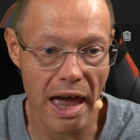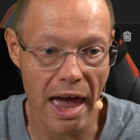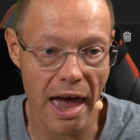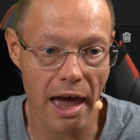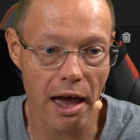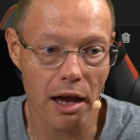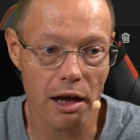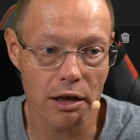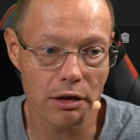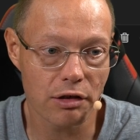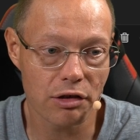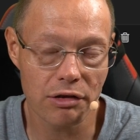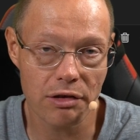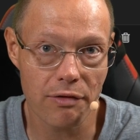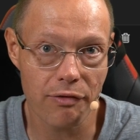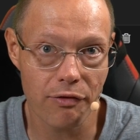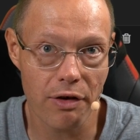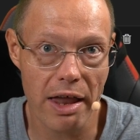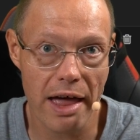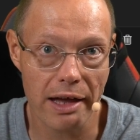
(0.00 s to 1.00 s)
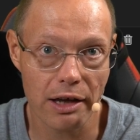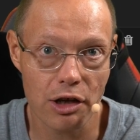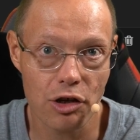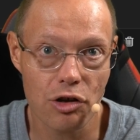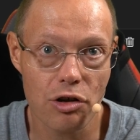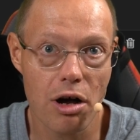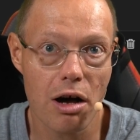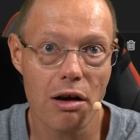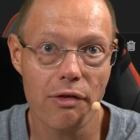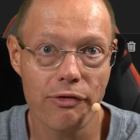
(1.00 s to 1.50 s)
and the flag
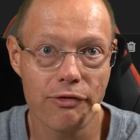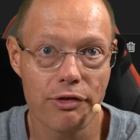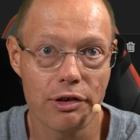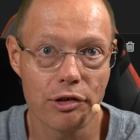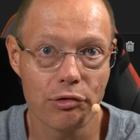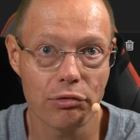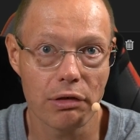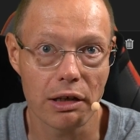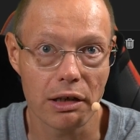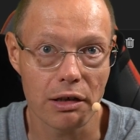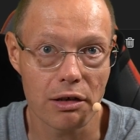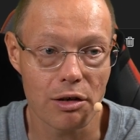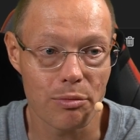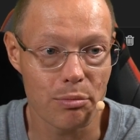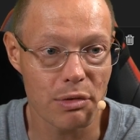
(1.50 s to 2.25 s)
coffee drinker.